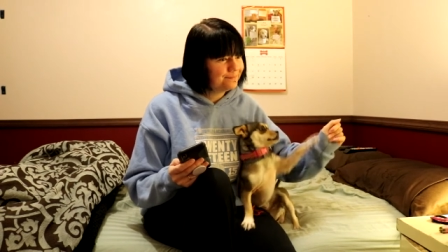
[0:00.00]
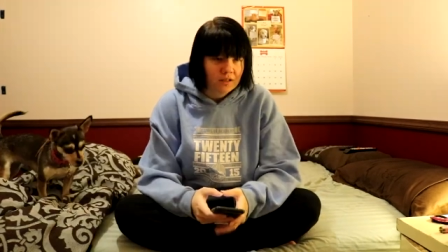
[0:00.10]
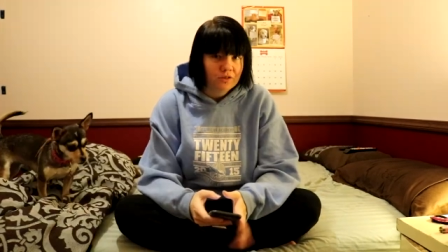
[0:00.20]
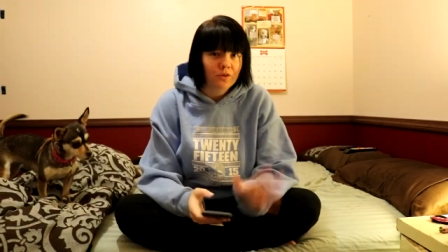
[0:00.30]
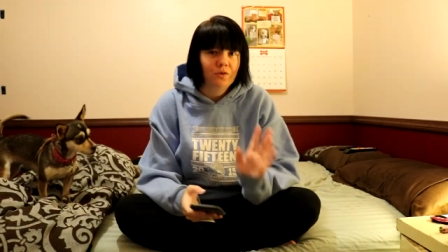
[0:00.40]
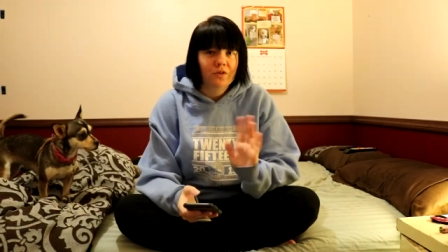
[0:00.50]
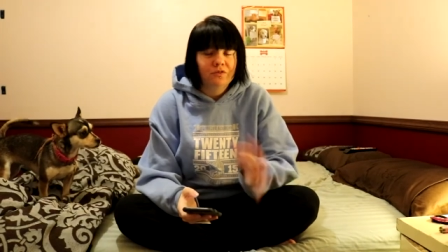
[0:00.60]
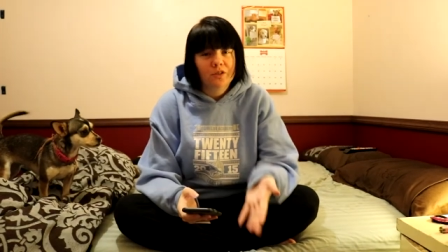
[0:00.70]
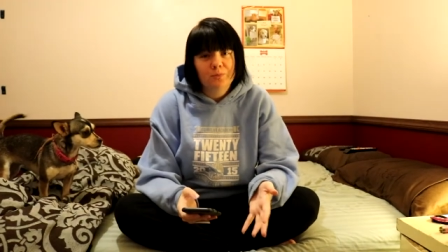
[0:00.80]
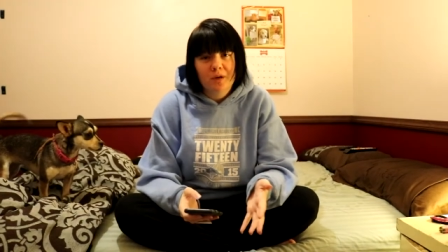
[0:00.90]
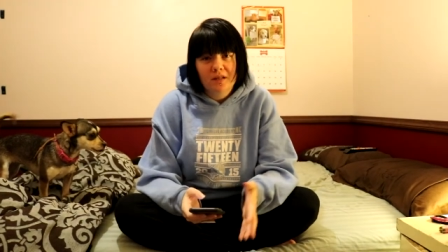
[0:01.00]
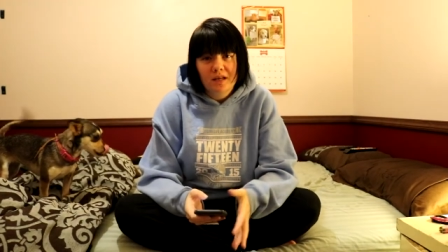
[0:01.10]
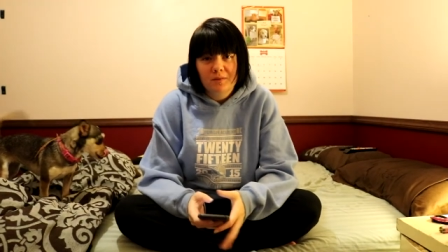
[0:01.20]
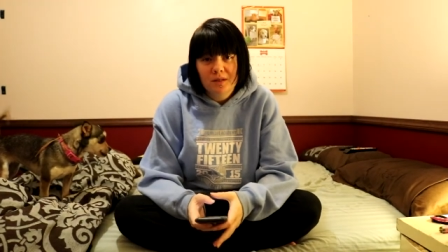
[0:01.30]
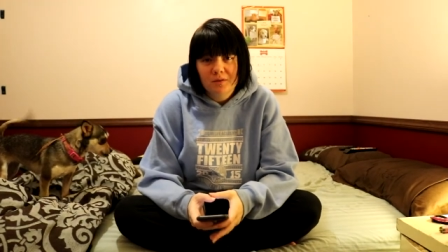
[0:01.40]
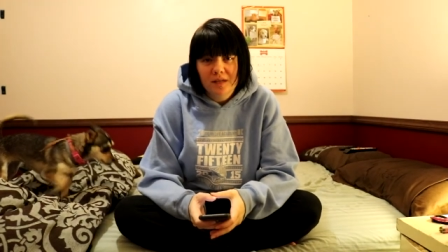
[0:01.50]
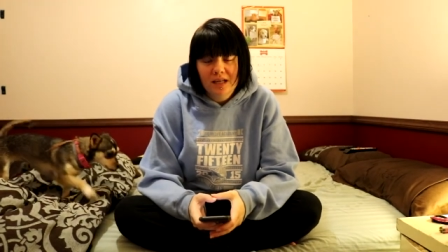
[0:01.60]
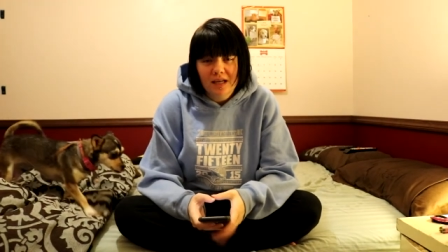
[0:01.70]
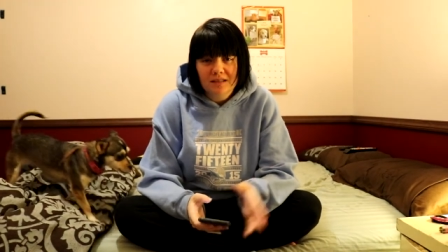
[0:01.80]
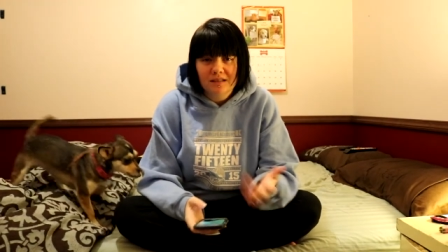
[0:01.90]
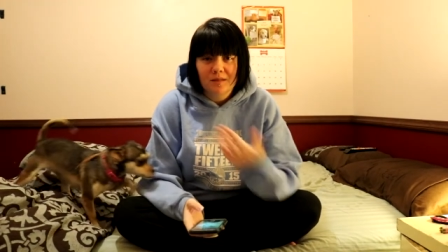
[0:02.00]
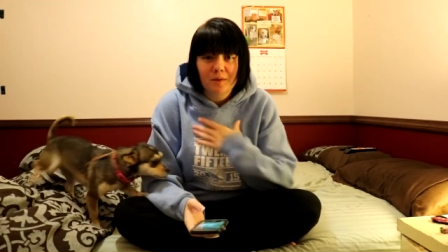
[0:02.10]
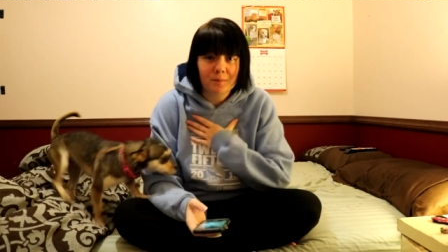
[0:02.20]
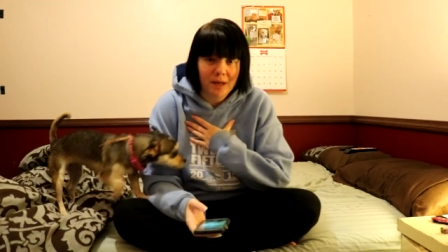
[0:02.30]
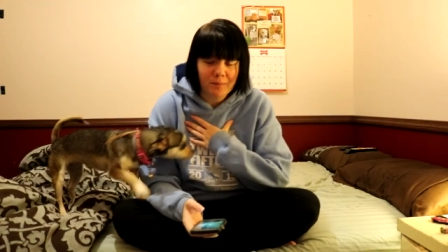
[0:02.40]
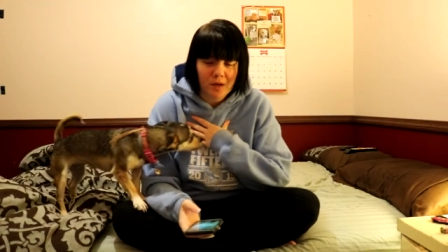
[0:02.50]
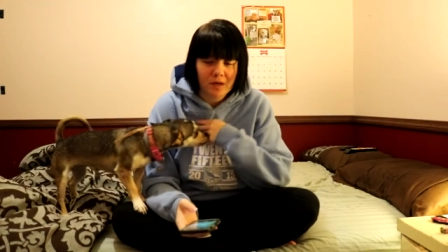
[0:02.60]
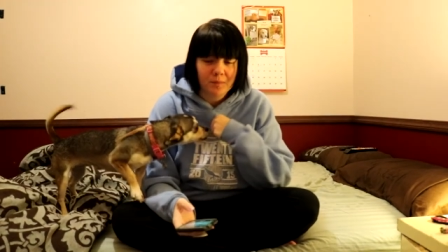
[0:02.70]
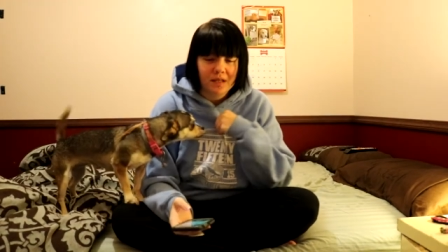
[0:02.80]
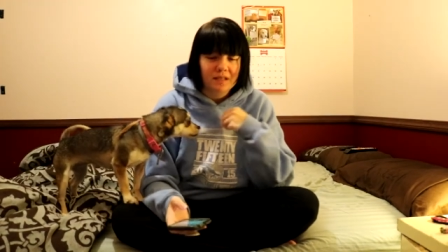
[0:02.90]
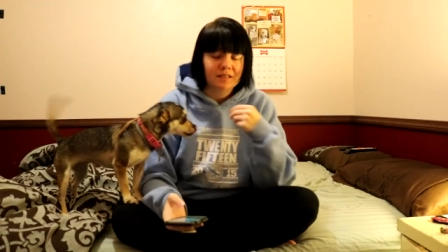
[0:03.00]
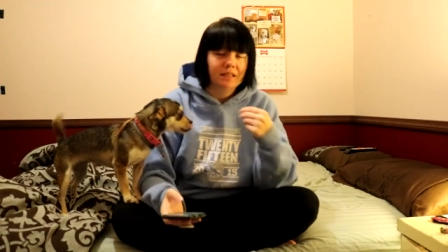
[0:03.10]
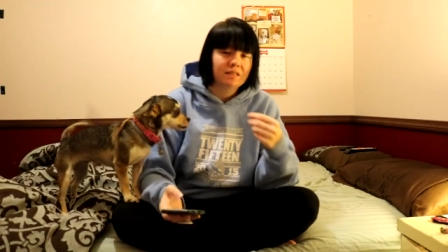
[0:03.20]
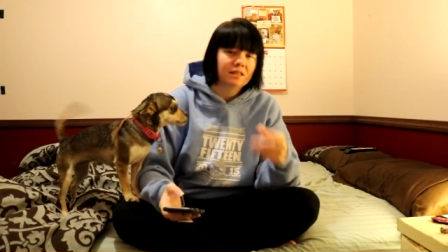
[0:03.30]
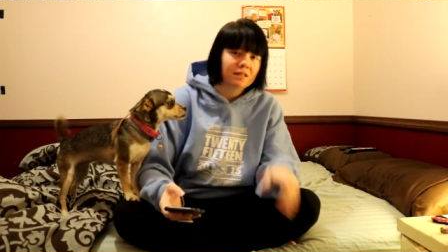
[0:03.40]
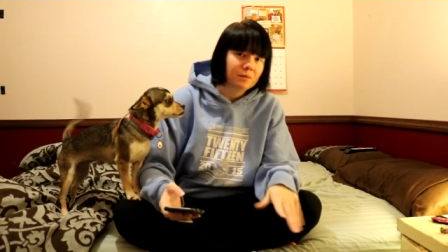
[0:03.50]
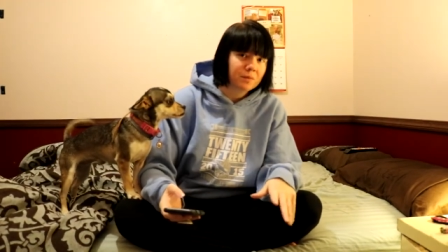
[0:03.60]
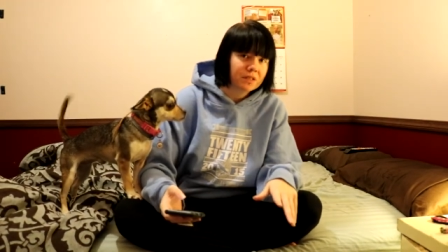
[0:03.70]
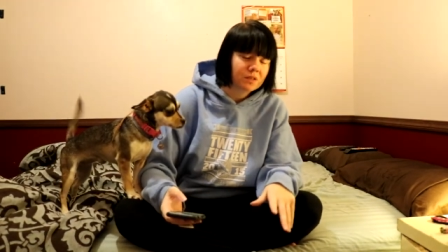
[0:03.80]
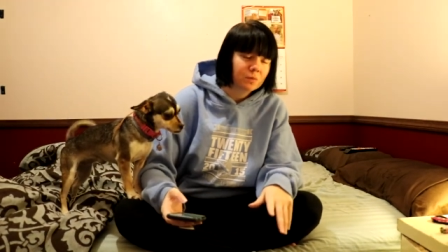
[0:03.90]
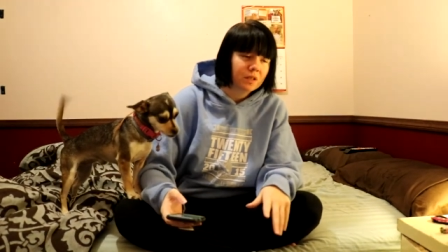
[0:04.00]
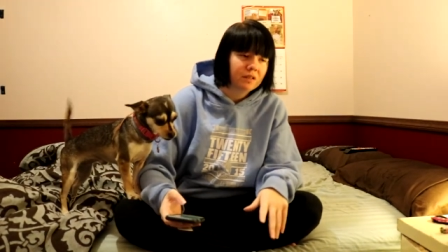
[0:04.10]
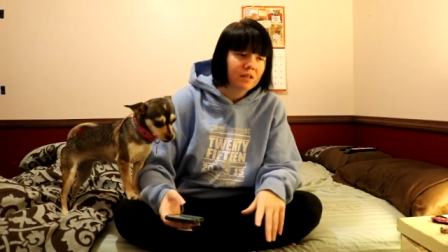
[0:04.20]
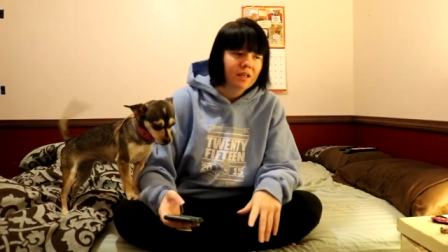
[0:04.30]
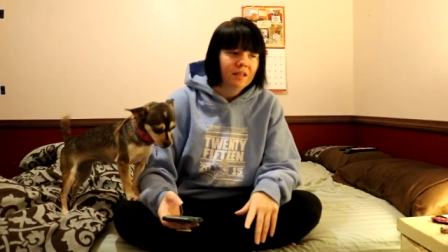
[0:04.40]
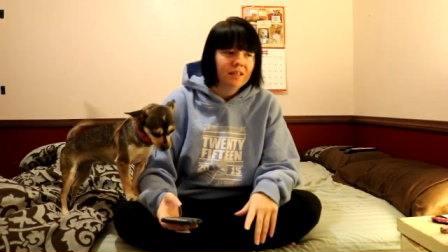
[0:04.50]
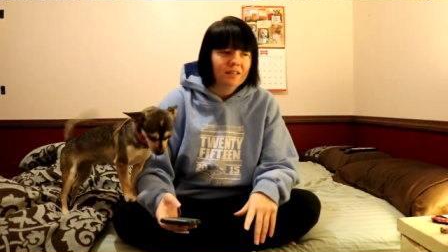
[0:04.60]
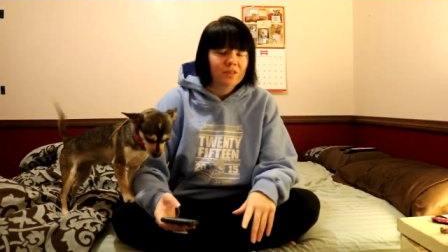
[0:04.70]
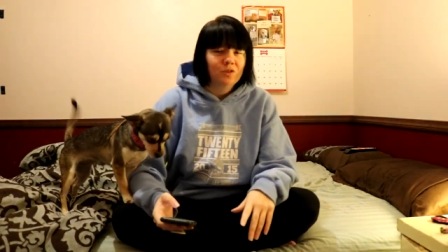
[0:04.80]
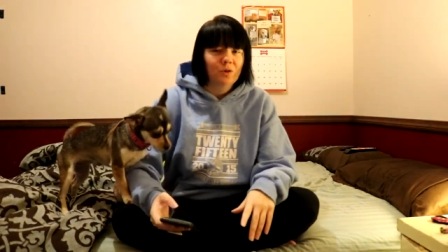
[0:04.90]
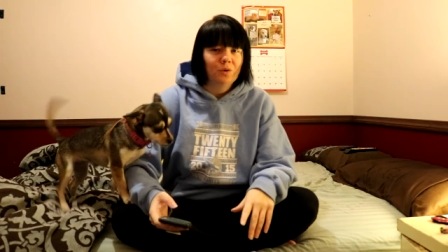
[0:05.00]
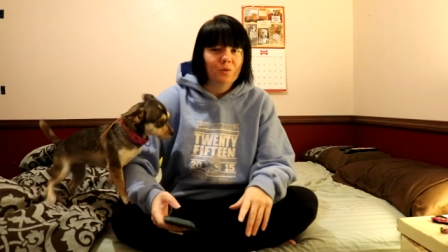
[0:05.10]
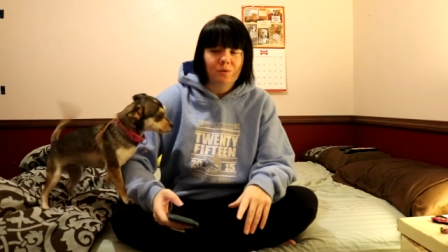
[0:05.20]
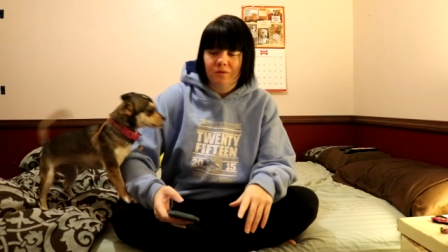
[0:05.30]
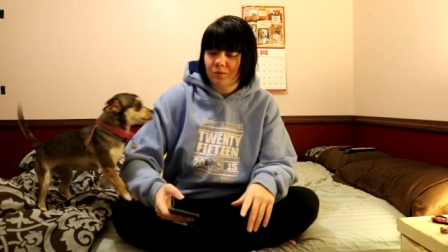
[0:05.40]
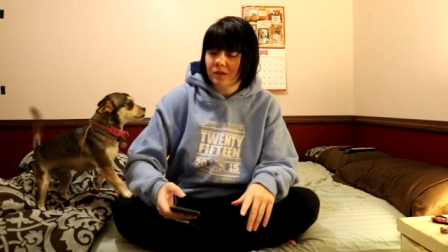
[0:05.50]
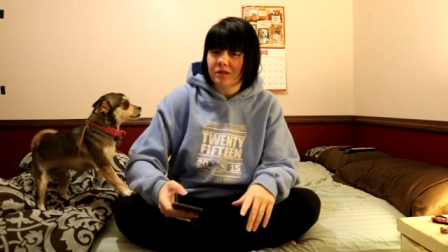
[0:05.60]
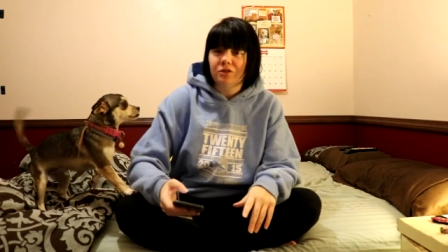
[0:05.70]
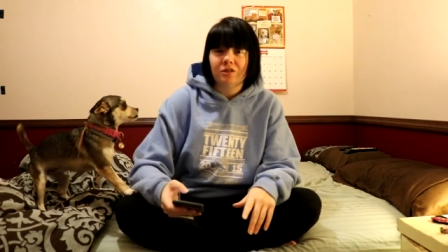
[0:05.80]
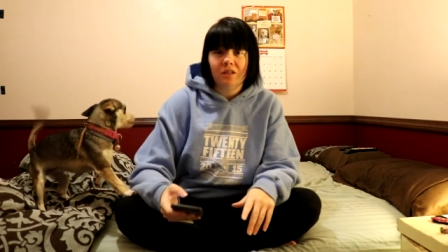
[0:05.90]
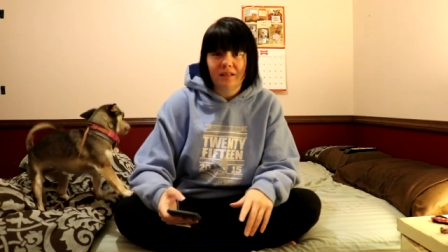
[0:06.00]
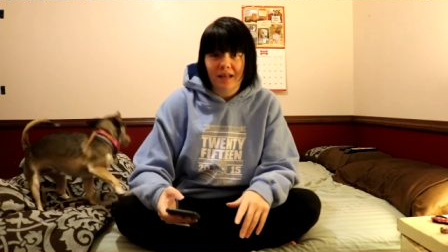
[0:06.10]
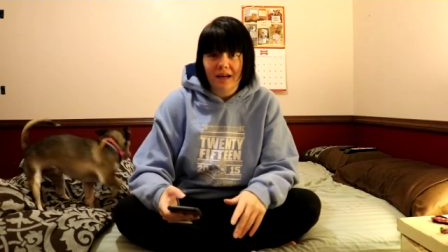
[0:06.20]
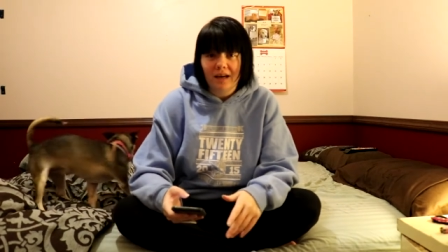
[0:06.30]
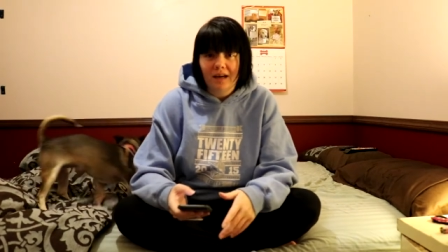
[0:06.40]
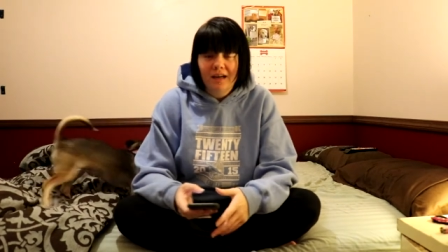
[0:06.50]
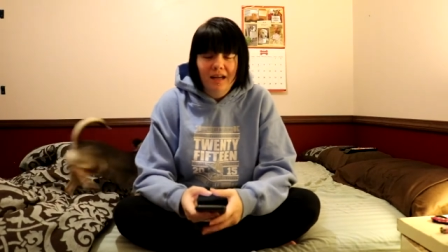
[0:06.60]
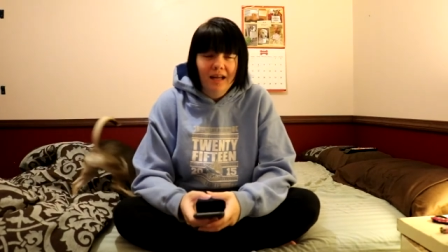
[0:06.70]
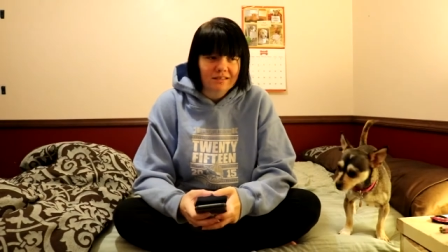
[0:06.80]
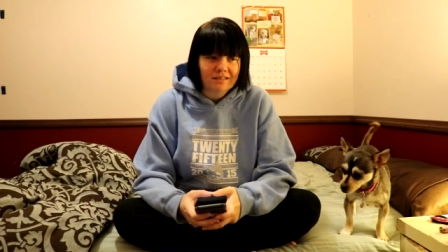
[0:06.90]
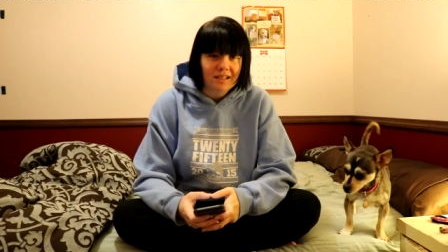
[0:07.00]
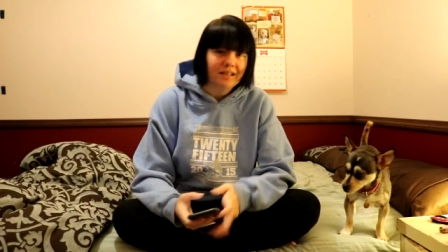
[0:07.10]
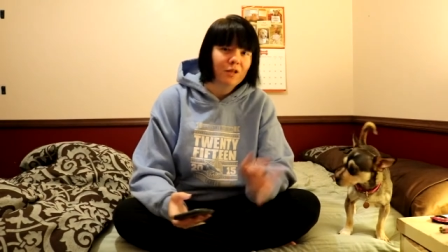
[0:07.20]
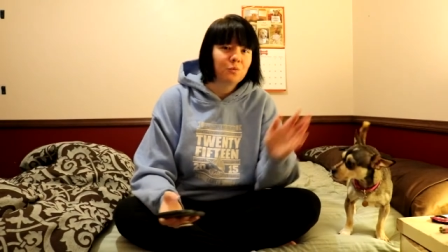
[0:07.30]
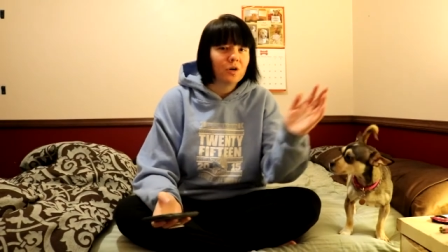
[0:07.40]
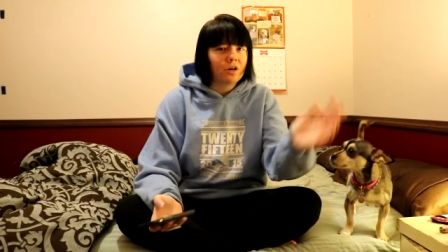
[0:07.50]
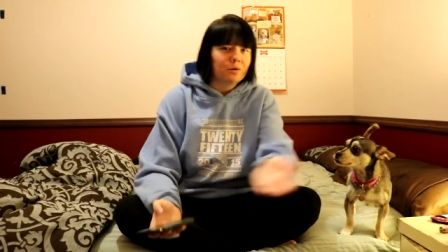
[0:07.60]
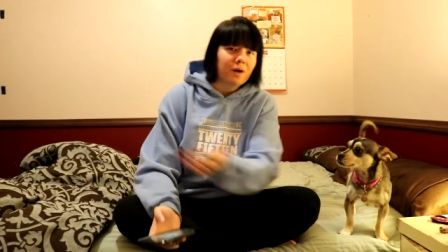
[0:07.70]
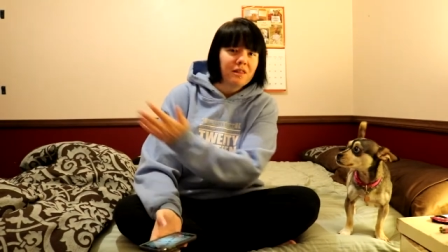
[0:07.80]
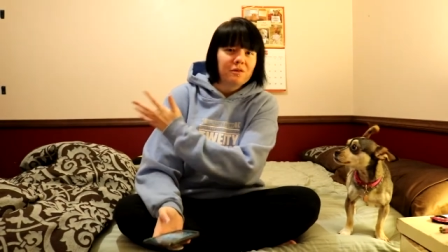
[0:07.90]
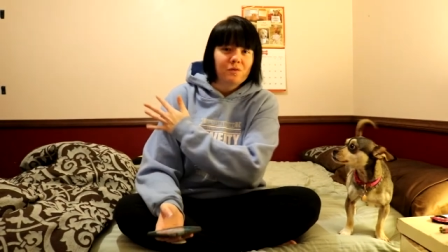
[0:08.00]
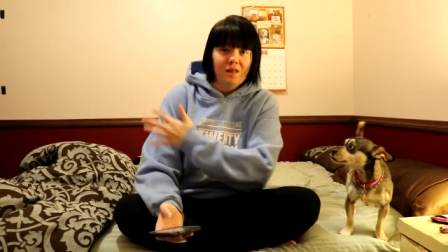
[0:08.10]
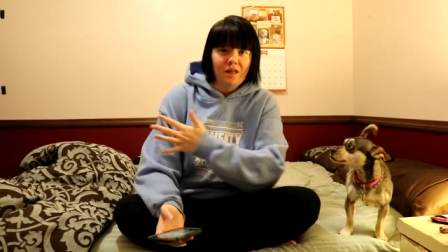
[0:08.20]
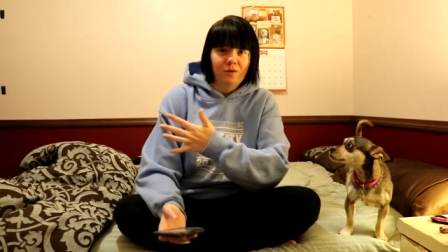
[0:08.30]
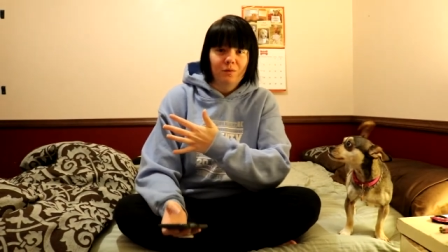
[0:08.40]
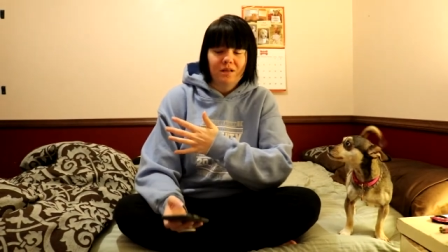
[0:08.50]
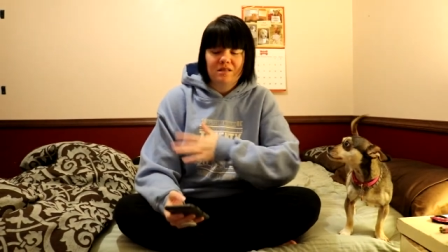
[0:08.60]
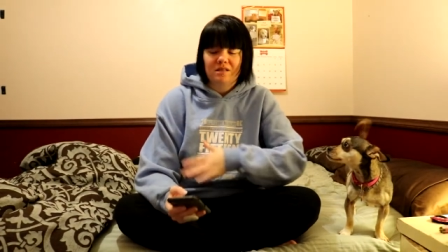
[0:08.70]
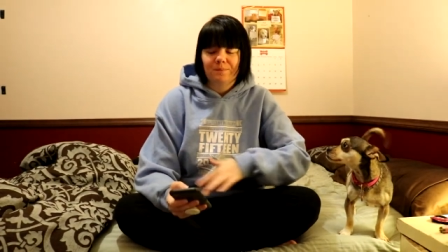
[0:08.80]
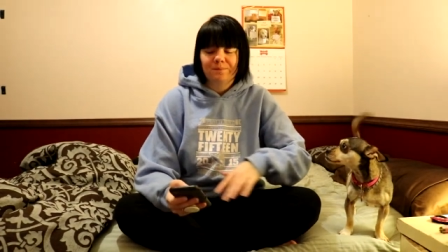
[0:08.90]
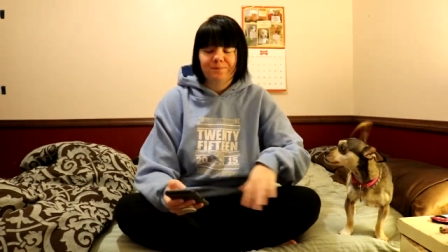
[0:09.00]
So the first part that I'm going to reenact is going to be my part because it's the simplest one. So we're going to start there and then work our way through the other ones.